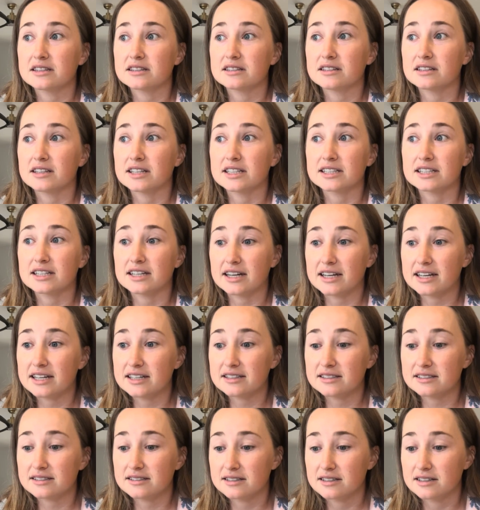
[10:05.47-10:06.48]
today
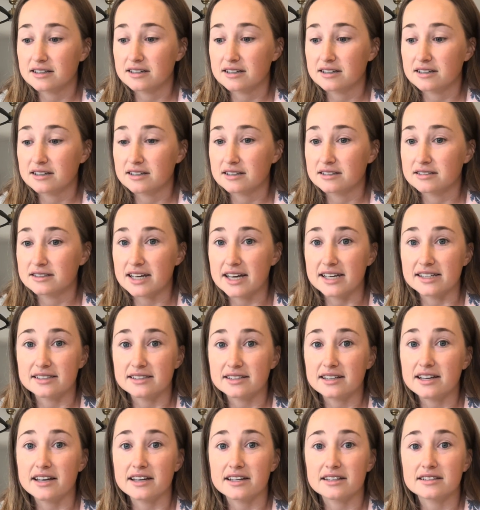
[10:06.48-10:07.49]
is day
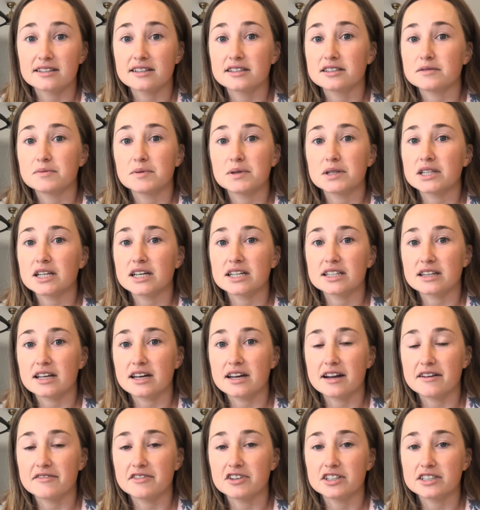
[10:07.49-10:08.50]
6. It's been like
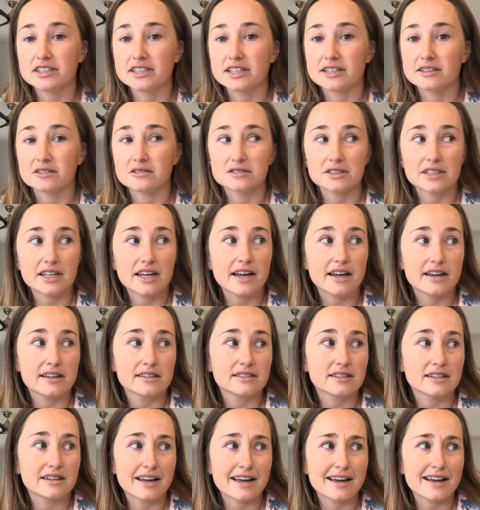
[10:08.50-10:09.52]
that every single day.
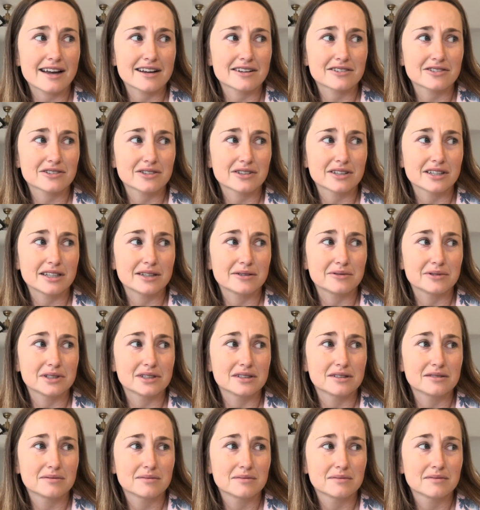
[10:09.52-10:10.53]
Today actually it
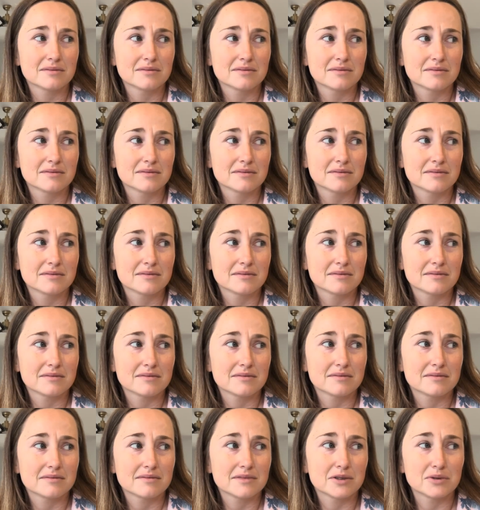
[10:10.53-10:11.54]
was
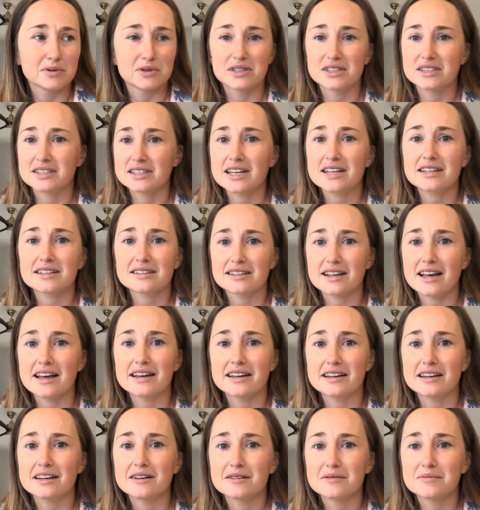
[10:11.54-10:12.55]
6
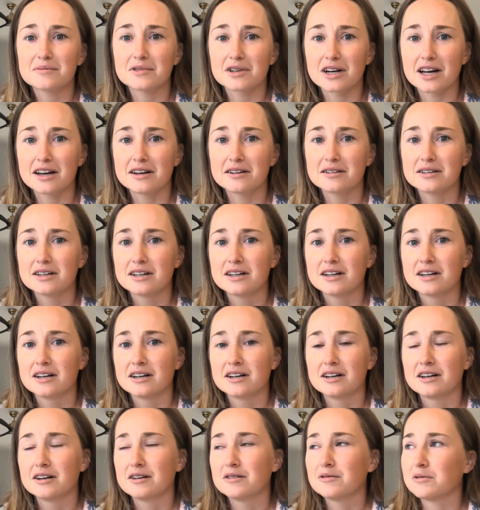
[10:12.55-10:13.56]
a.m. when I
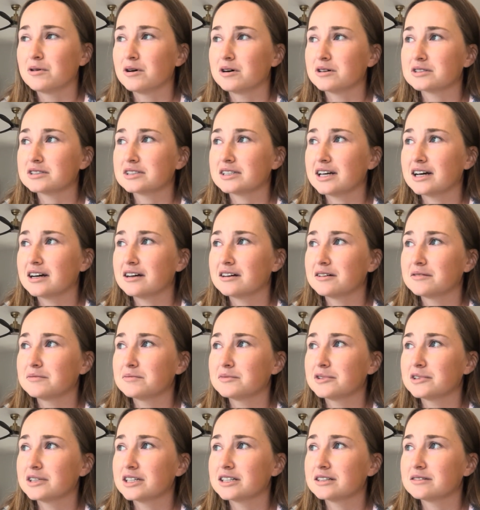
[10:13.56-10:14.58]
walked down. I'm
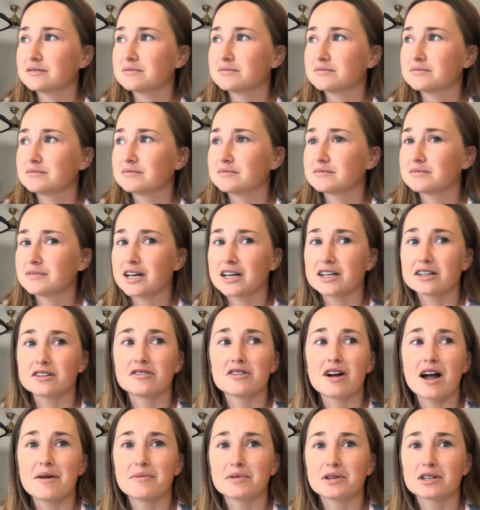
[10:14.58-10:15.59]
like, I
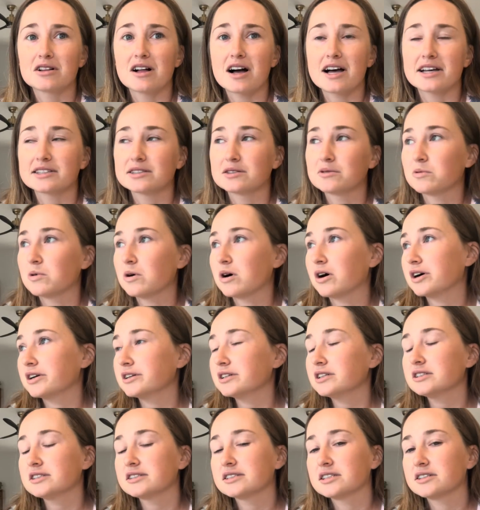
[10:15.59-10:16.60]
grab a glass of
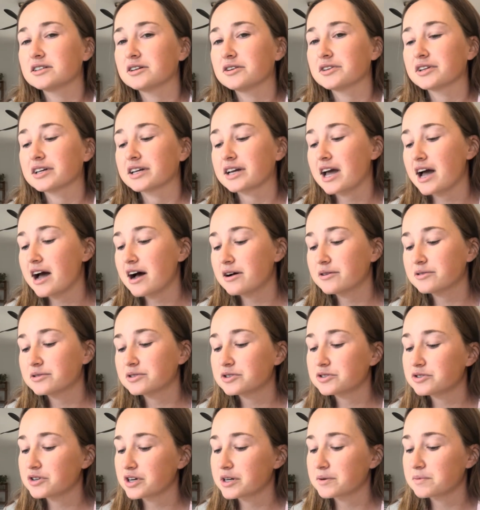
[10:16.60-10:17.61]
water, sit on the
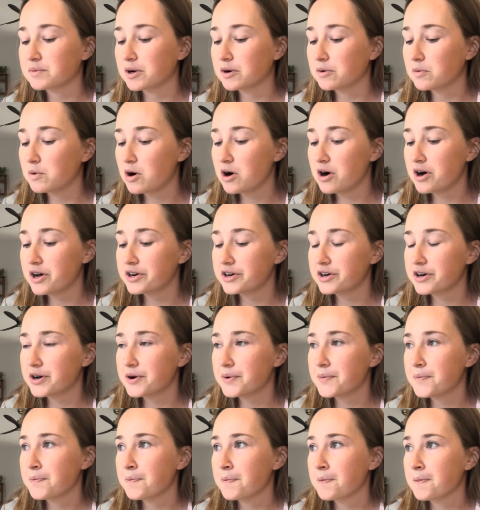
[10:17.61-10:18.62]
couch, drink my
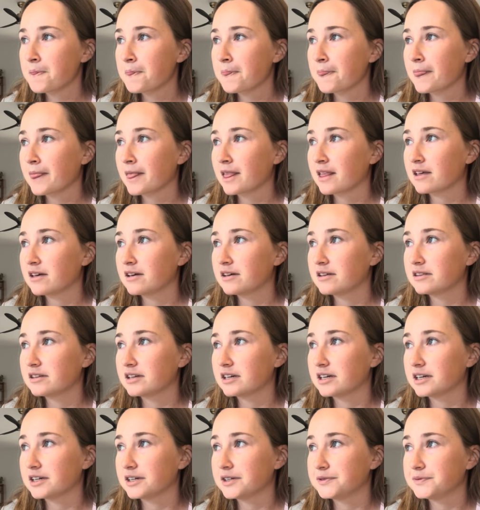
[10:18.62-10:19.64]
water, and
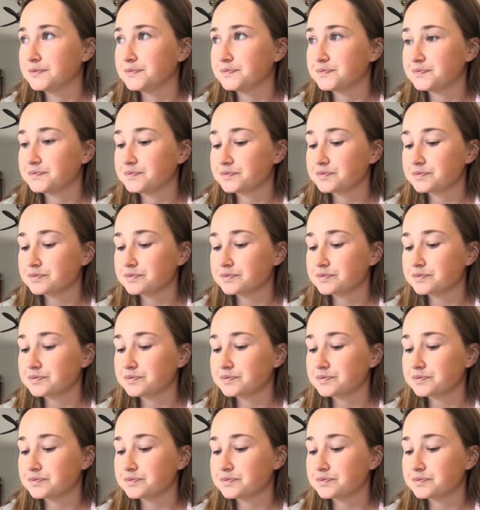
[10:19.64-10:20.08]
then